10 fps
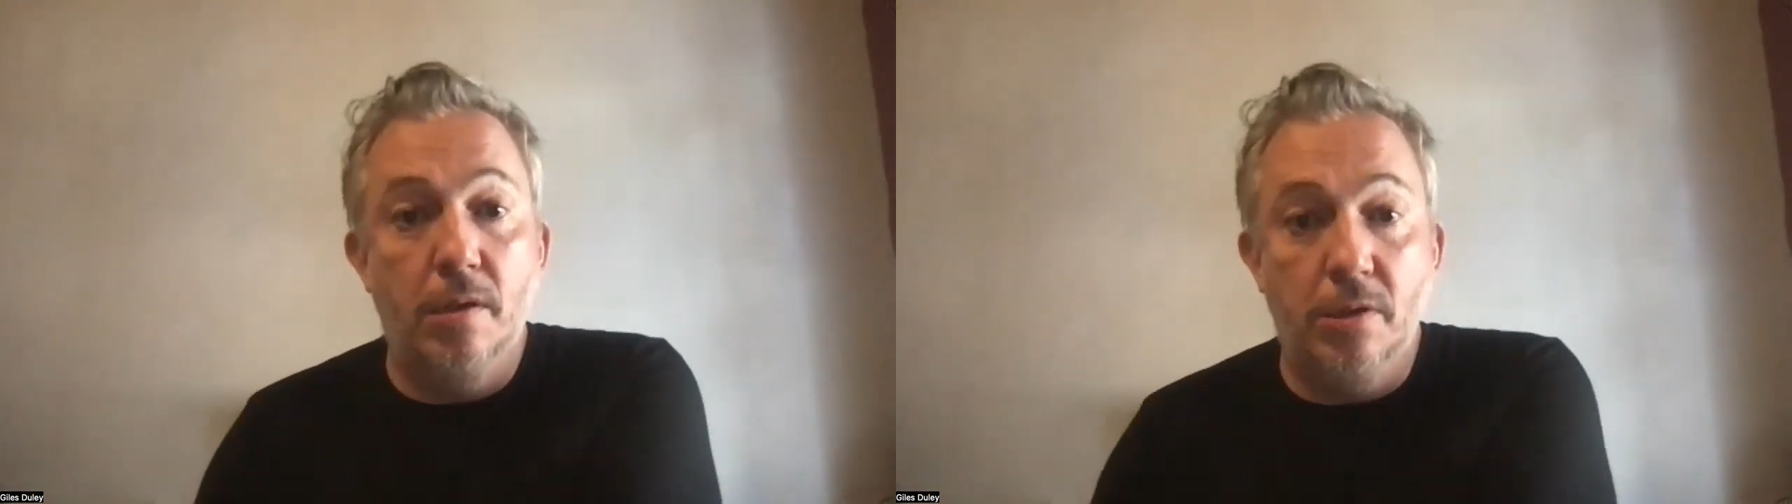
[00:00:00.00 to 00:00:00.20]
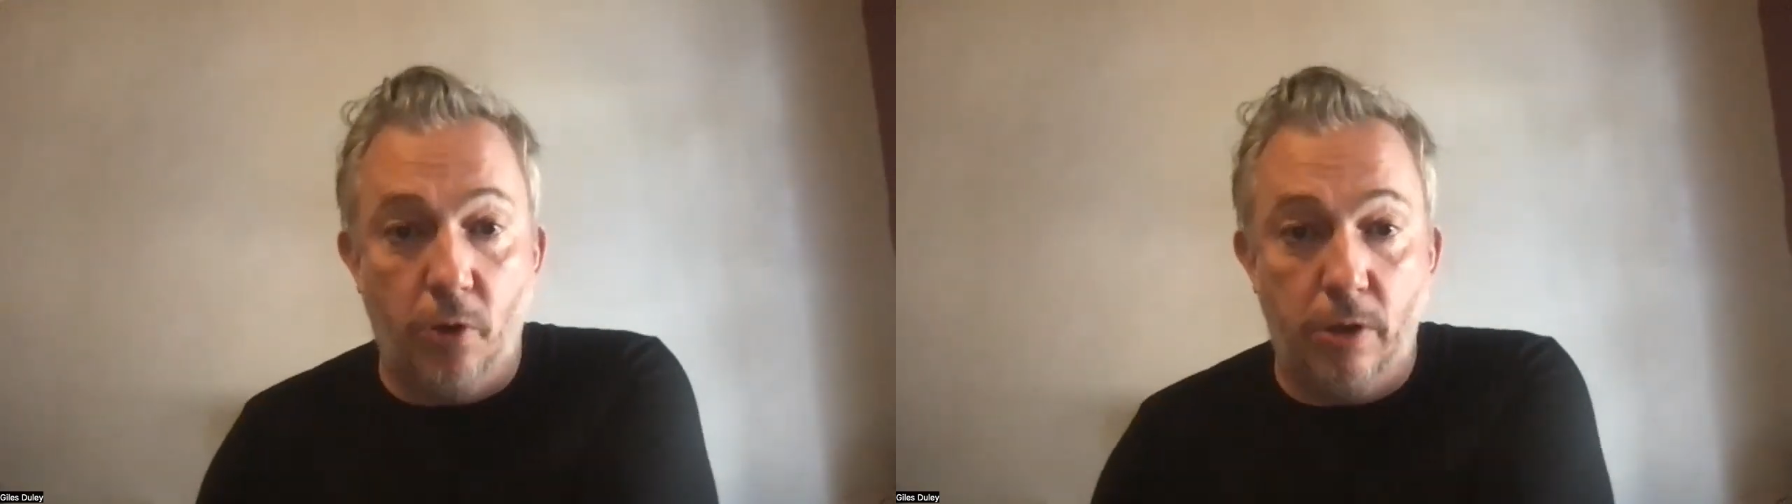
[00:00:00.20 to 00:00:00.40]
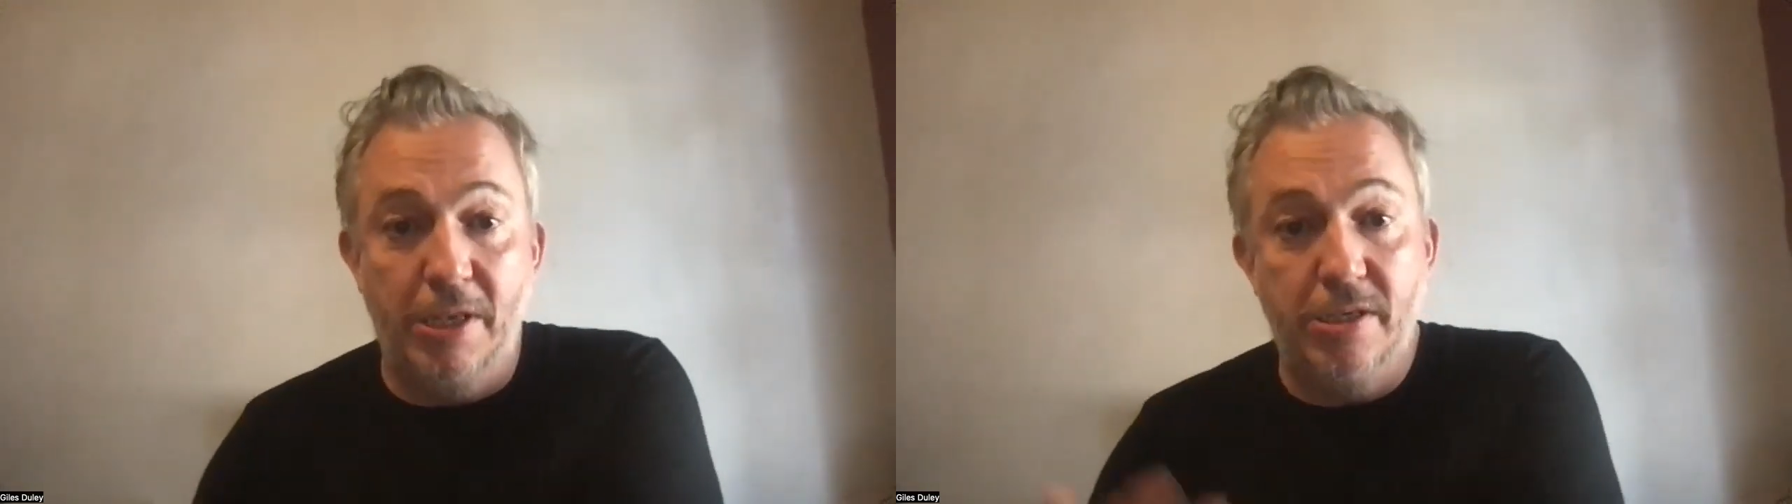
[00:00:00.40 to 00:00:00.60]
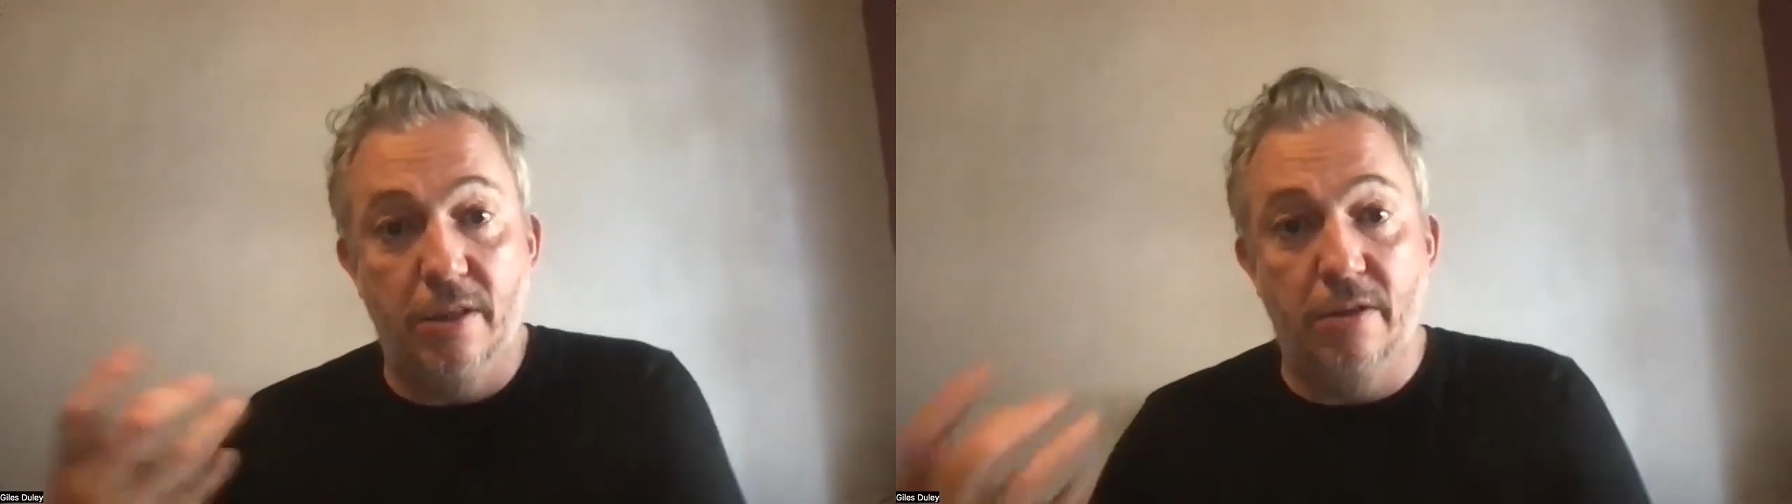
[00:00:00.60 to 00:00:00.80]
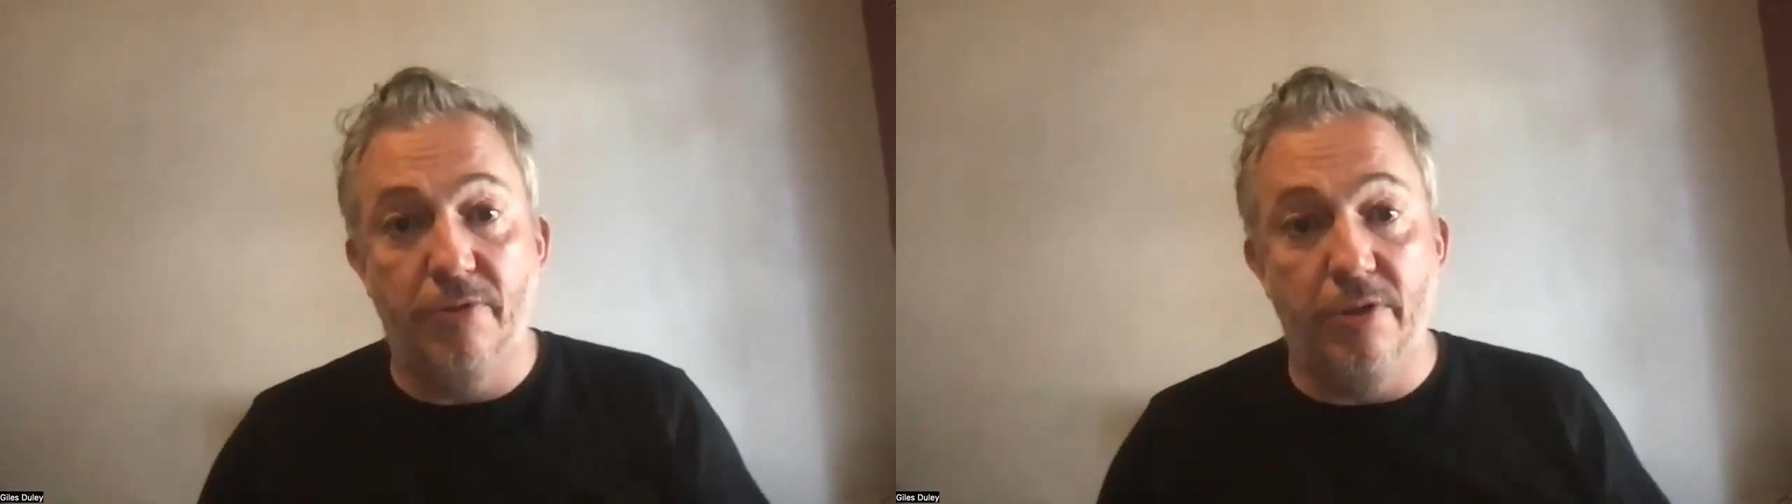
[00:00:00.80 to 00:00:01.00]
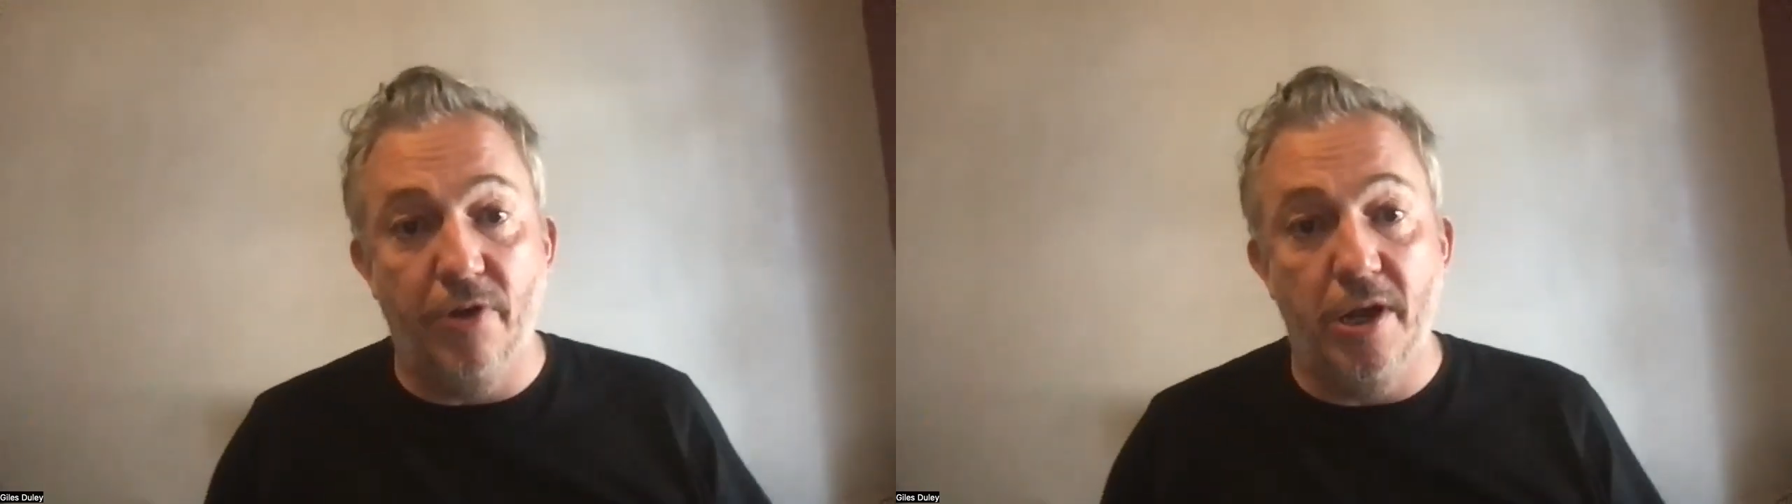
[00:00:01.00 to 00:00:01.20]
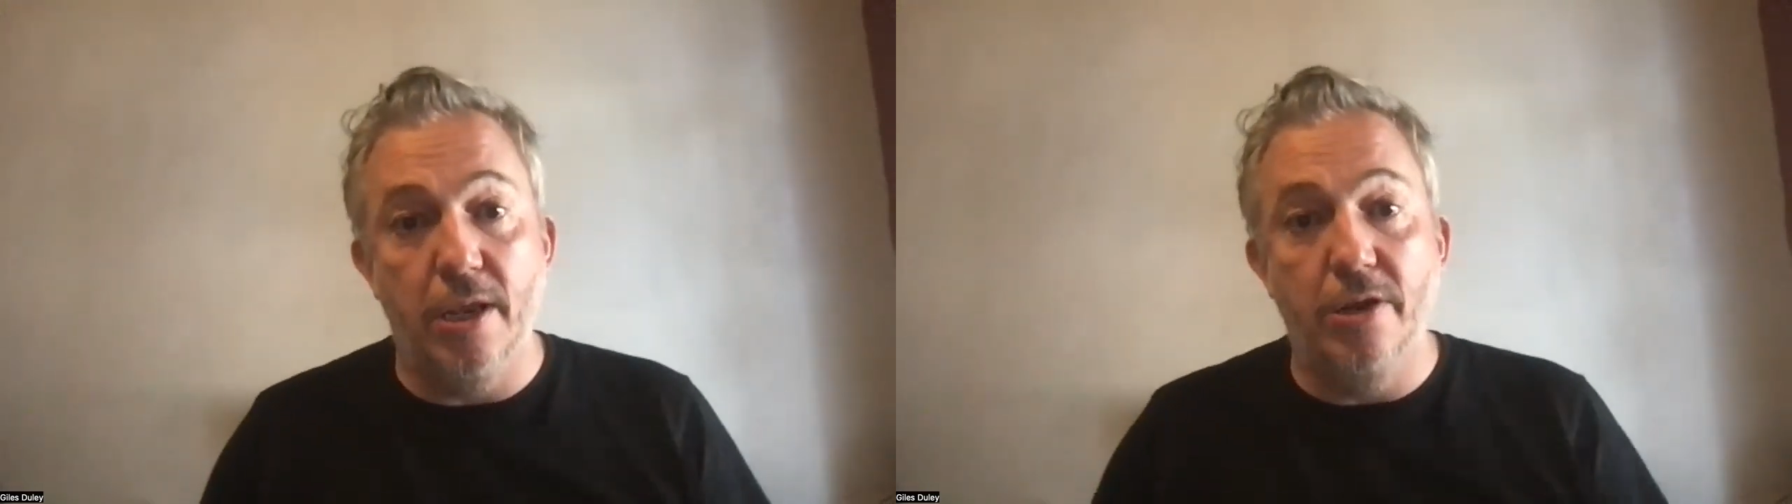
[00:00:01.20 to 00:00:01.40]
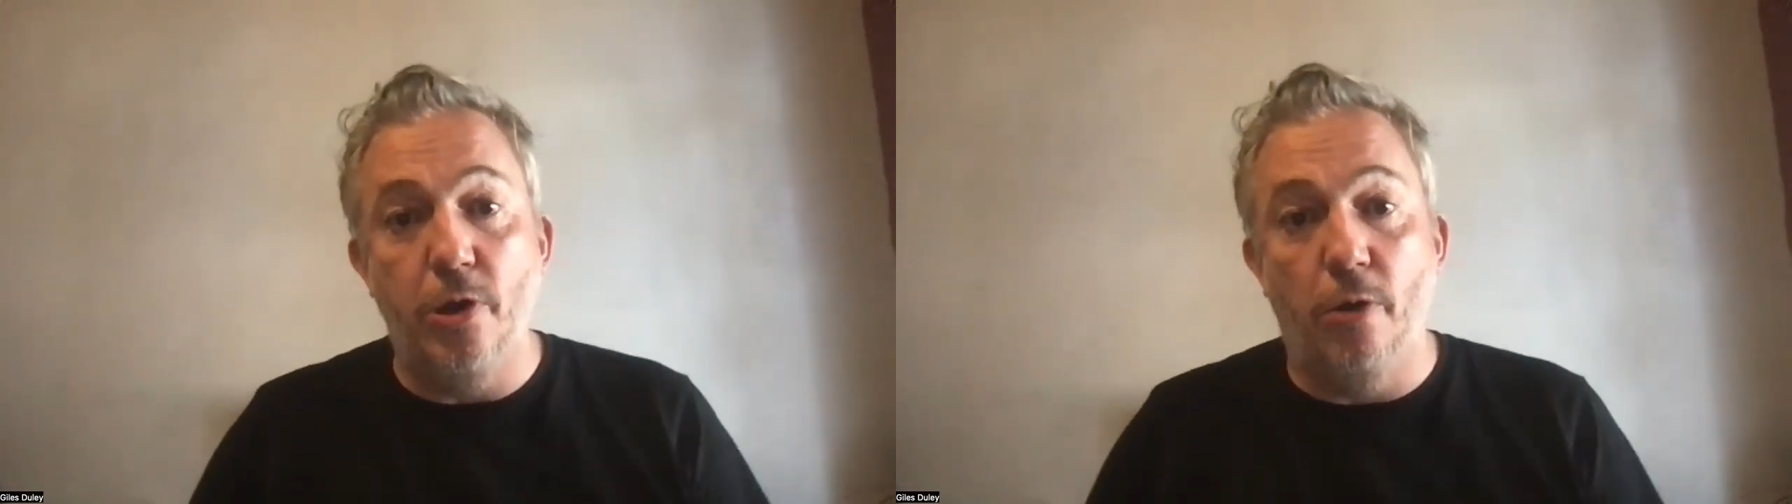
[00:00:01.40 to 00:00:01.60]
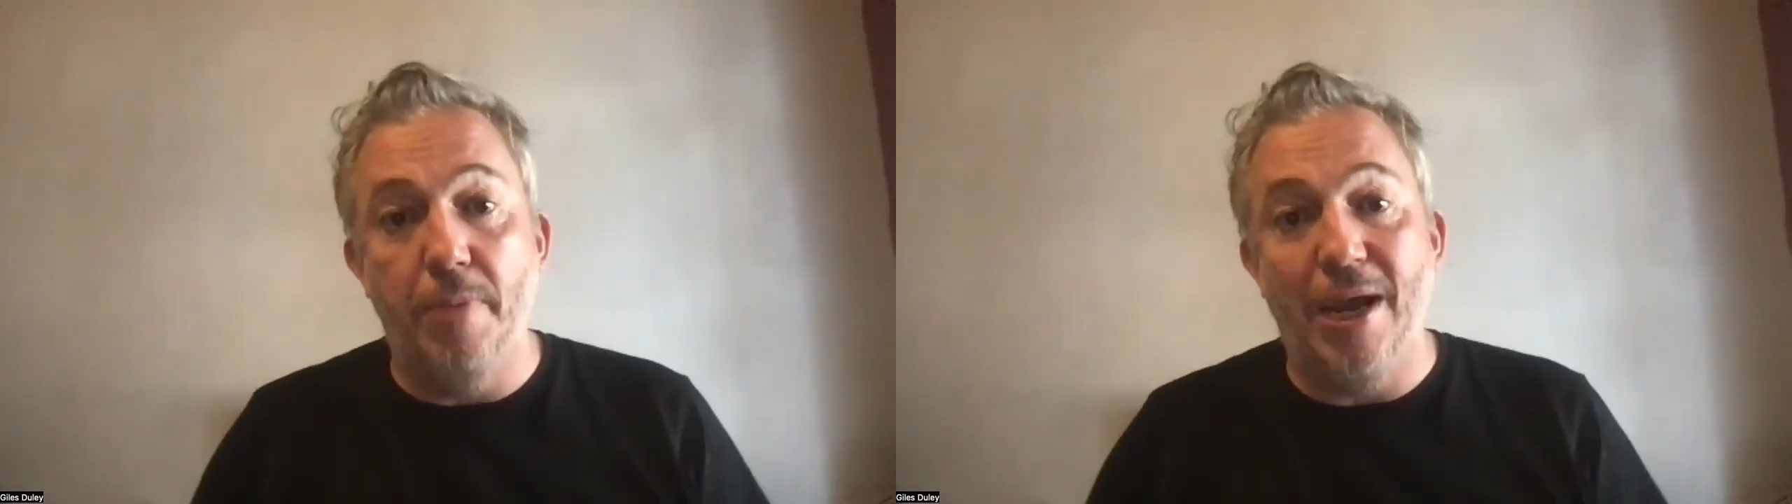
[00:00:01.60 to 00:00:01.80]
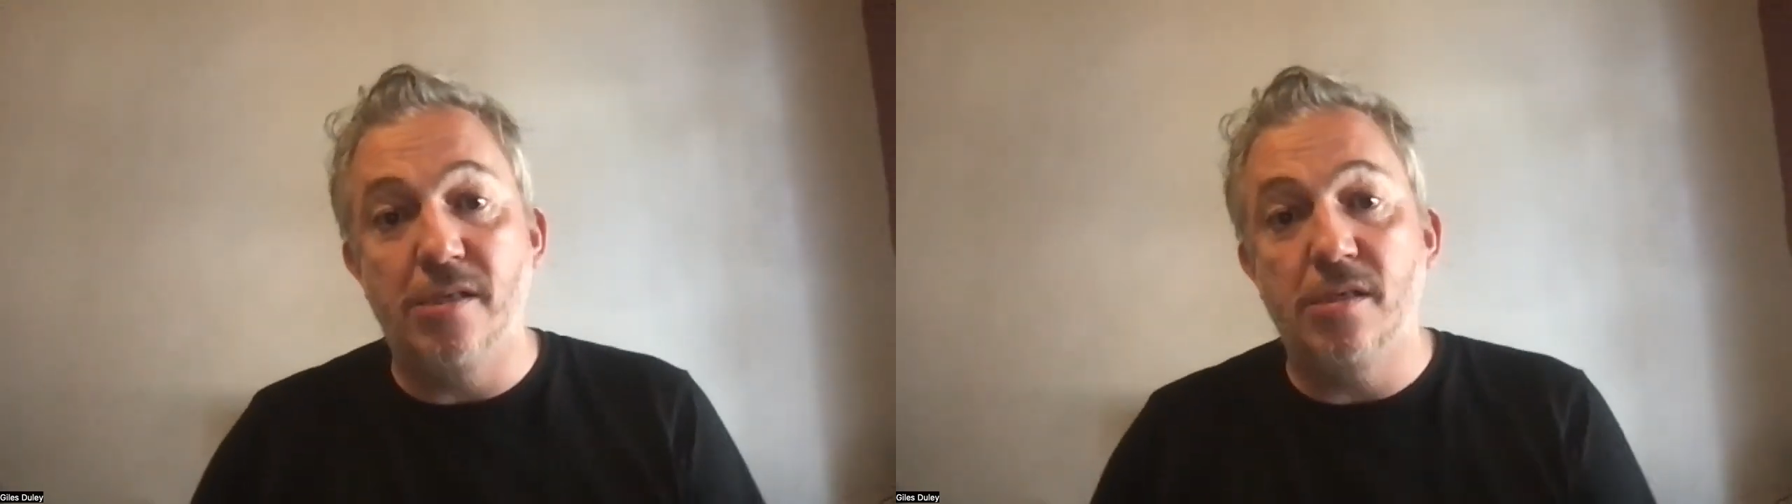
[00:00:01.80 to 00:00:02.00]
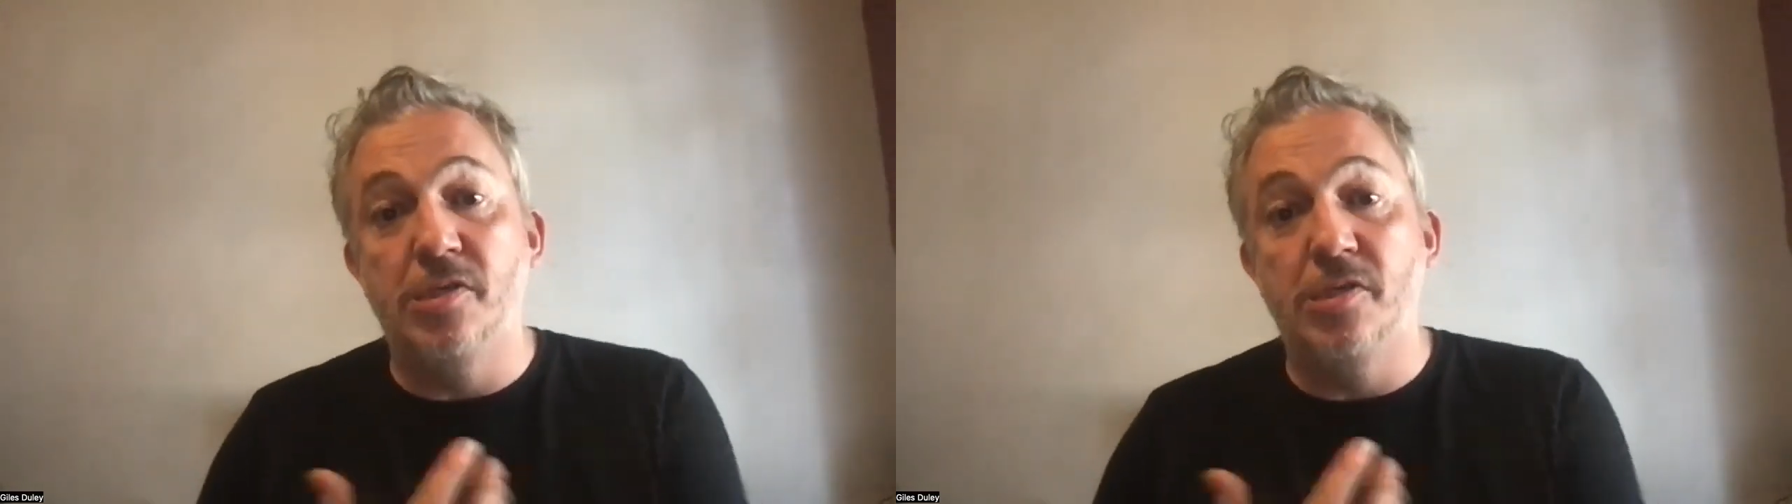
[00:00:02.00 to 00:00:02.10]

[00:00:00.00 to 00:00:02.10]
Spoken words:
documenting the fighting in Donbass.